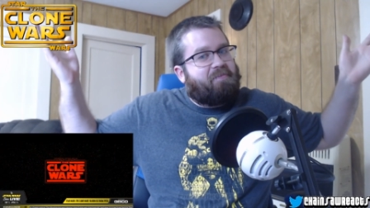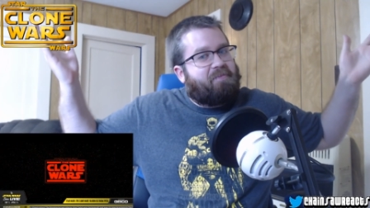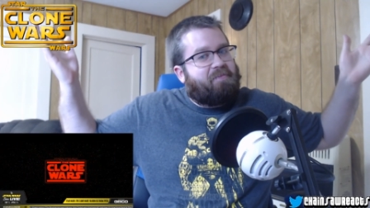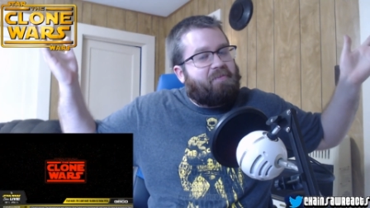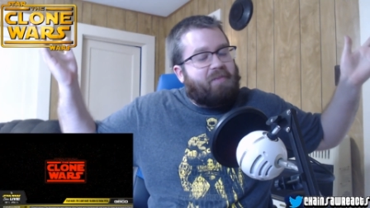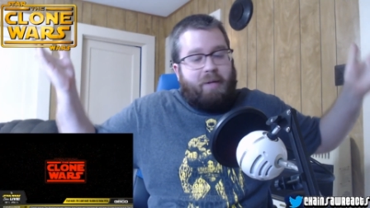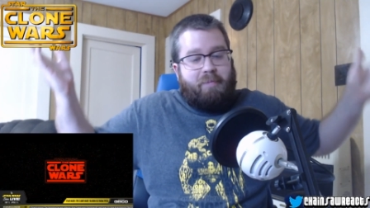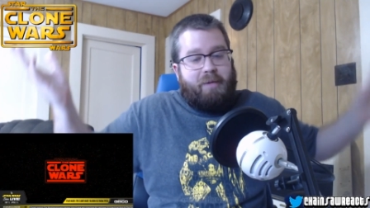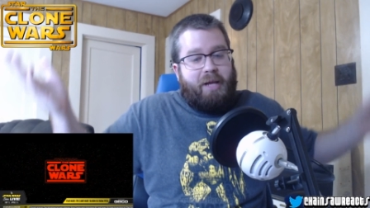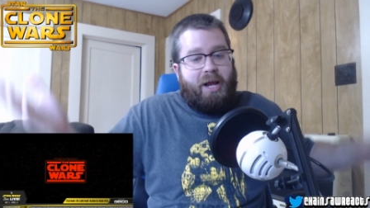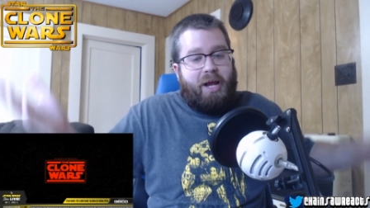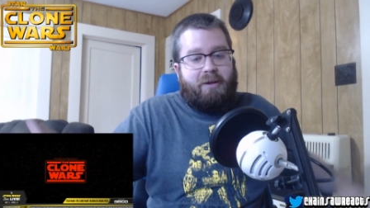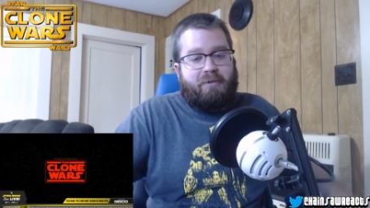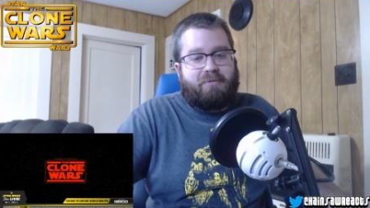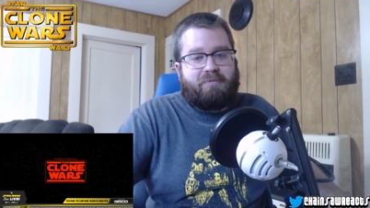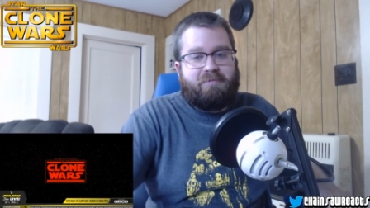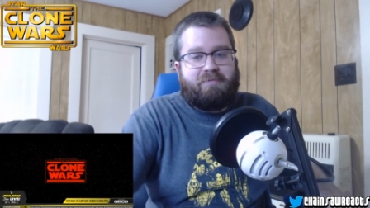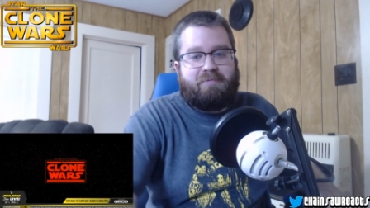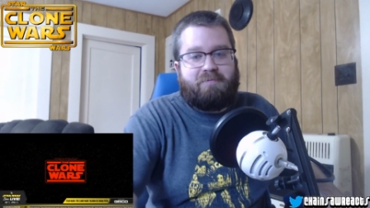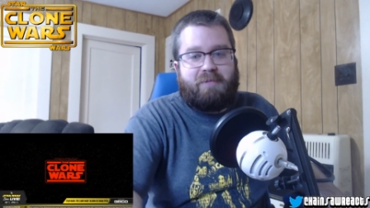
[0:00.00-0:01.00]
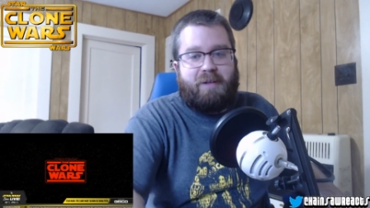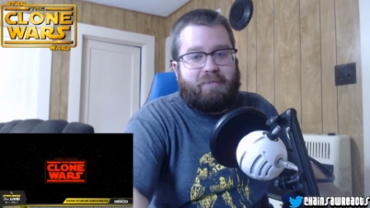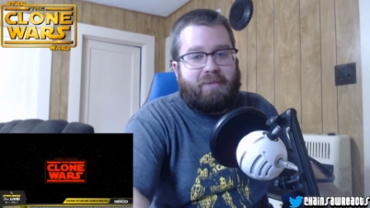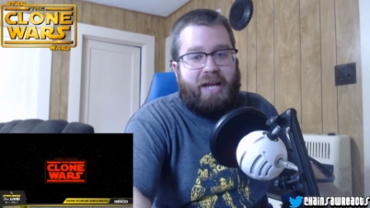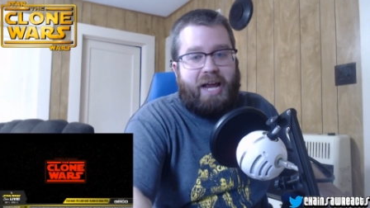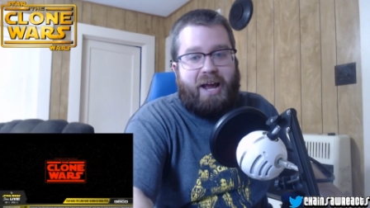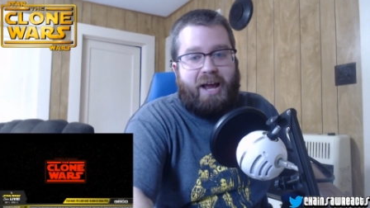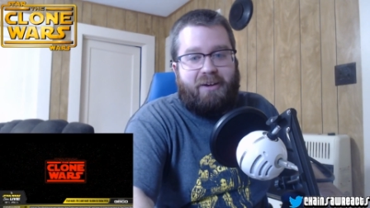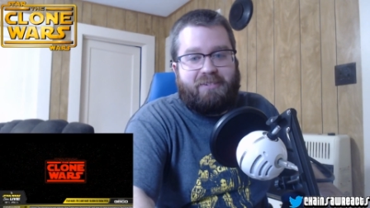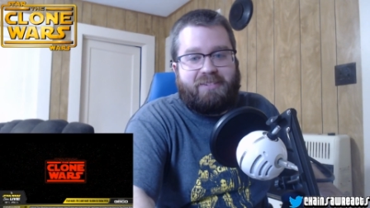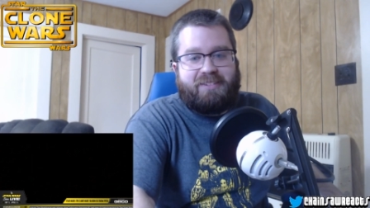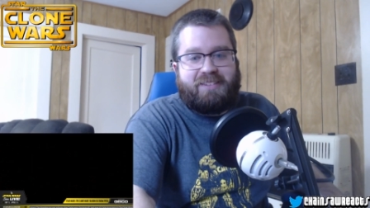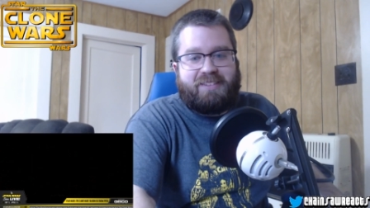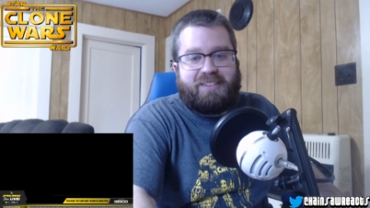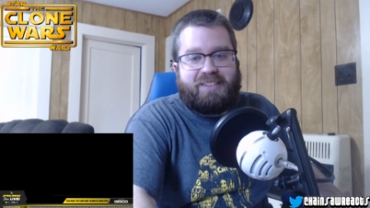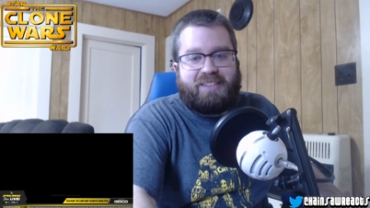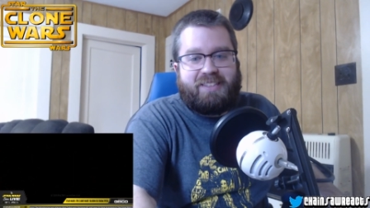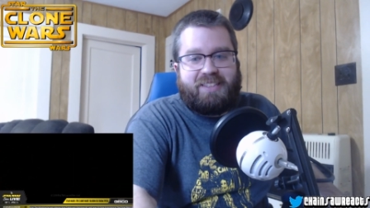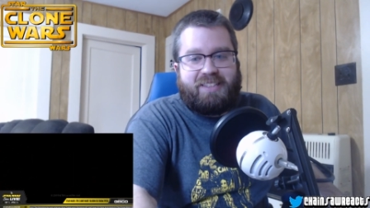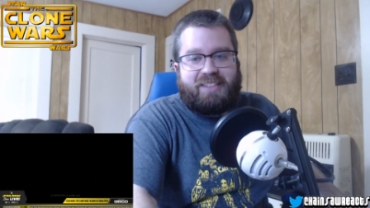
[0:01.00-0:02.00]
I'm down. I'm down.
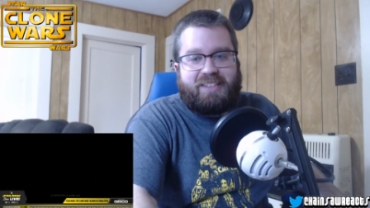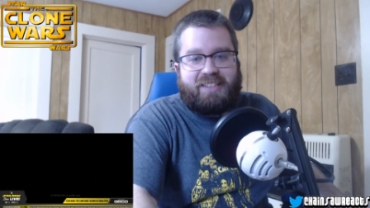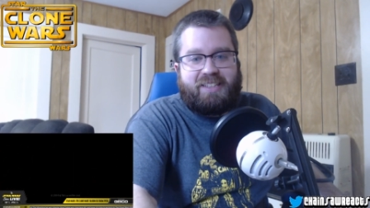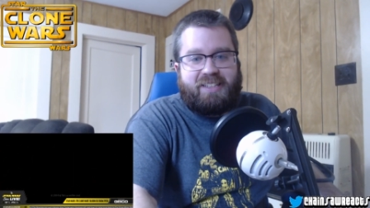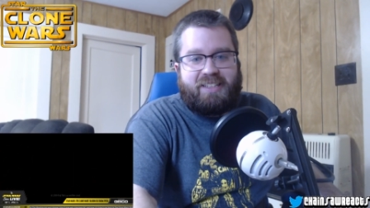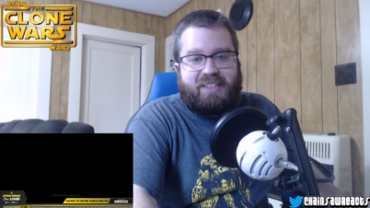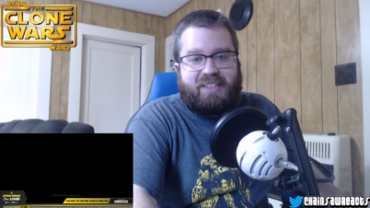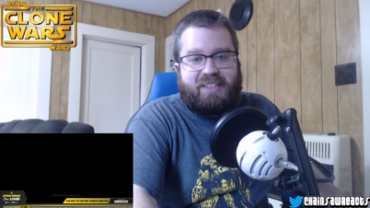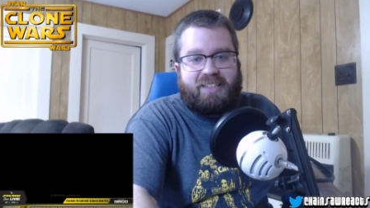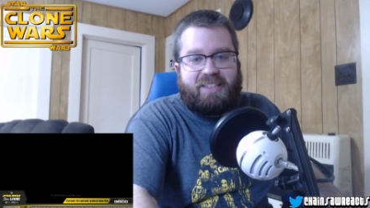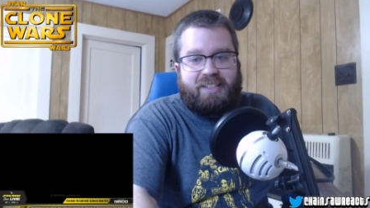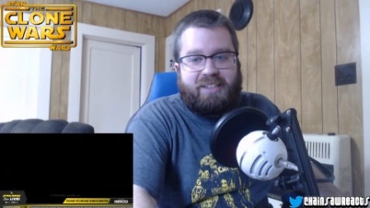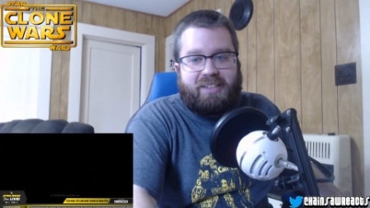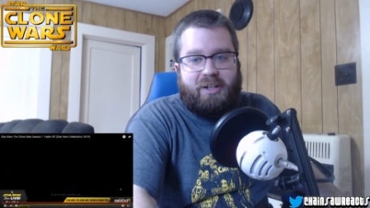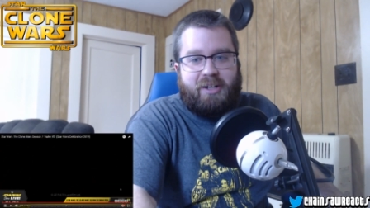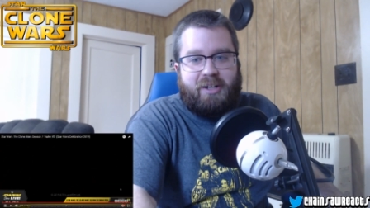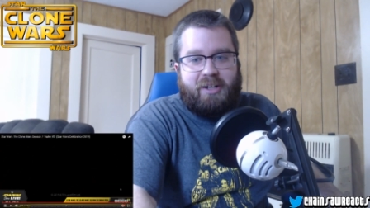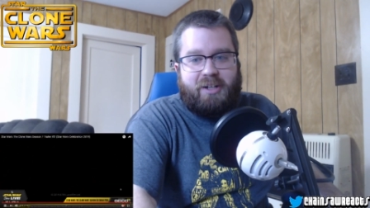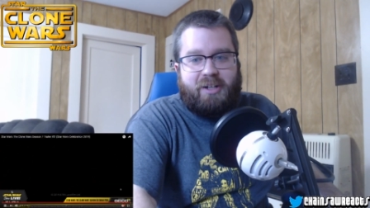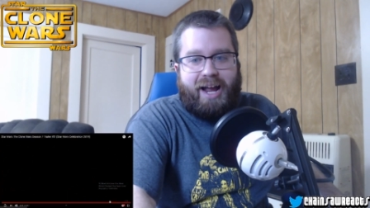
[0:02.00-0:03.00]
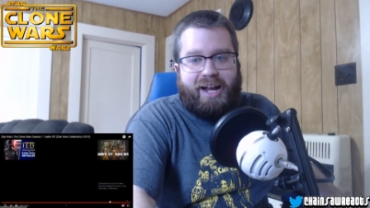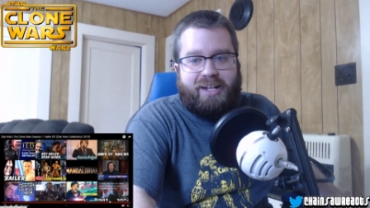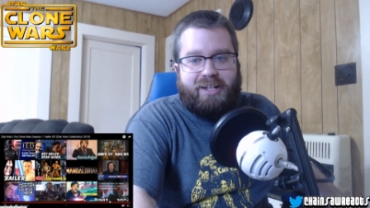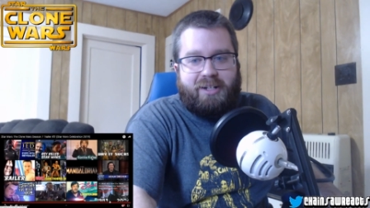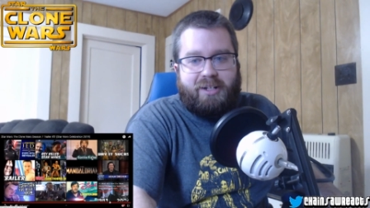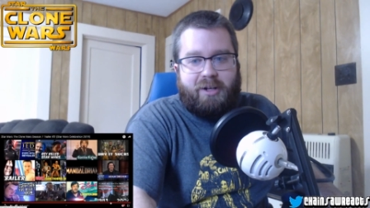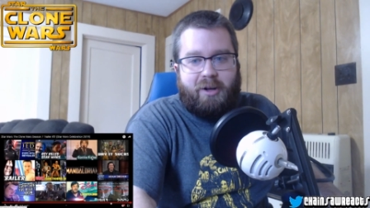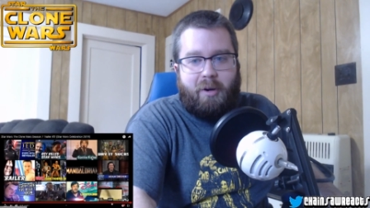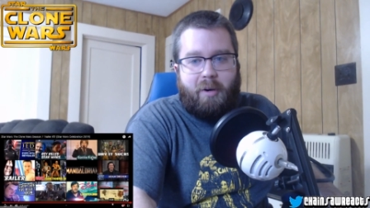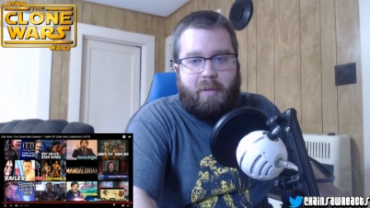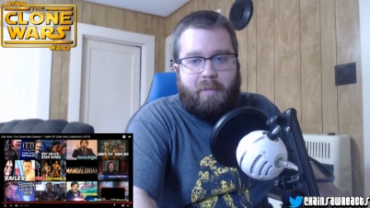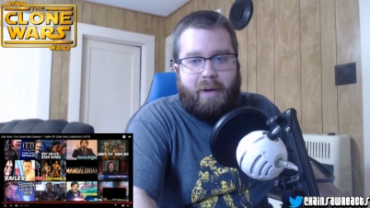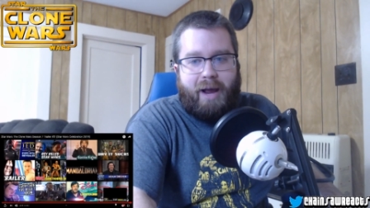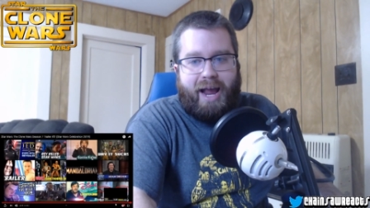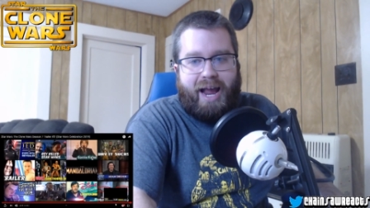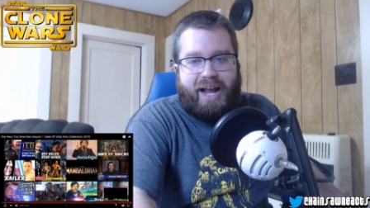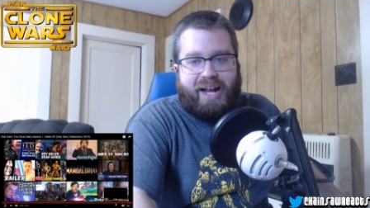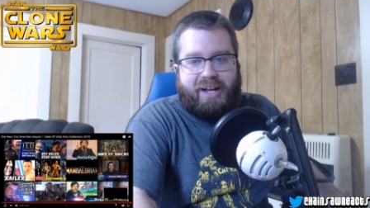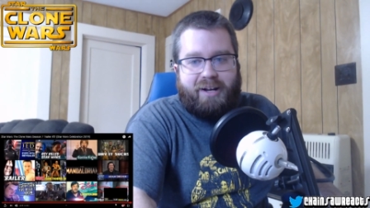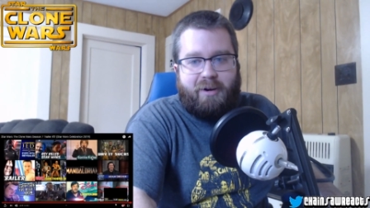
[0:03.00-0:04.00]
Go back. Go
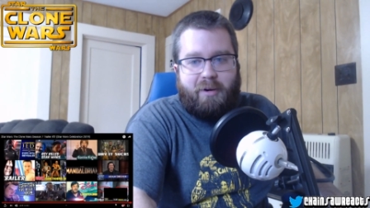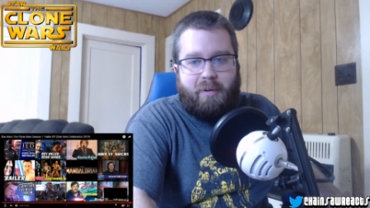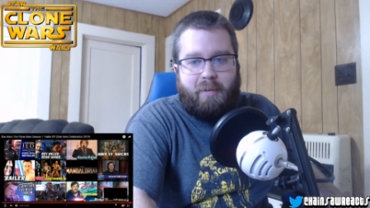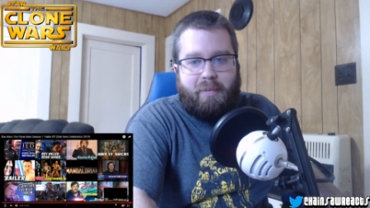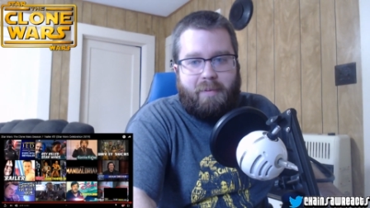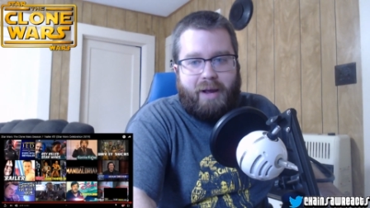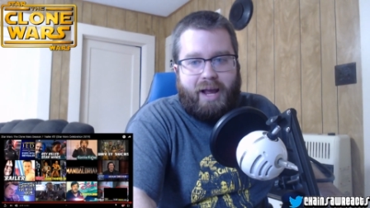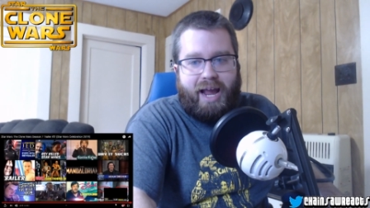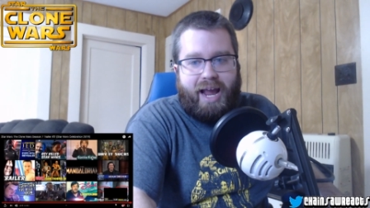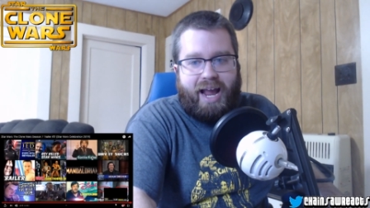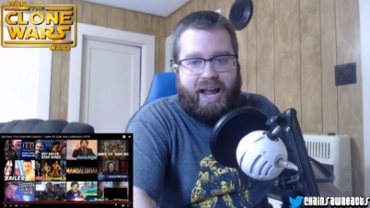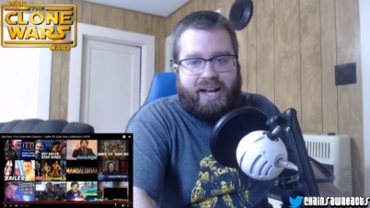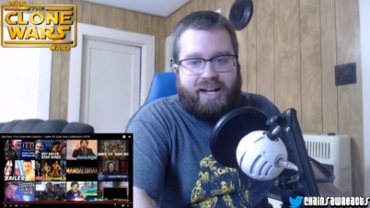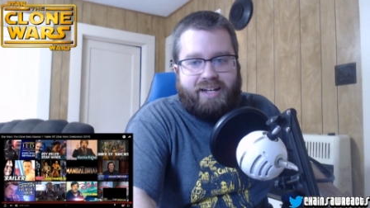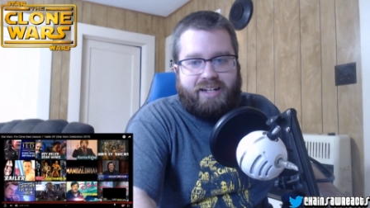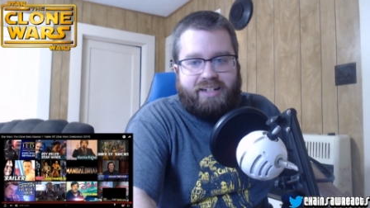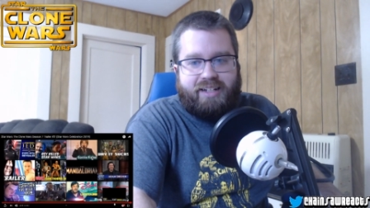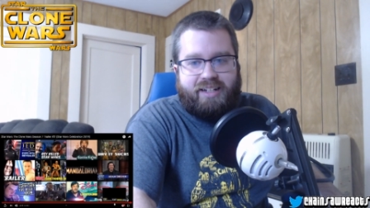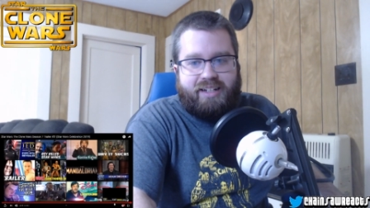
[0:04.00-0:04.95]
back. Go back.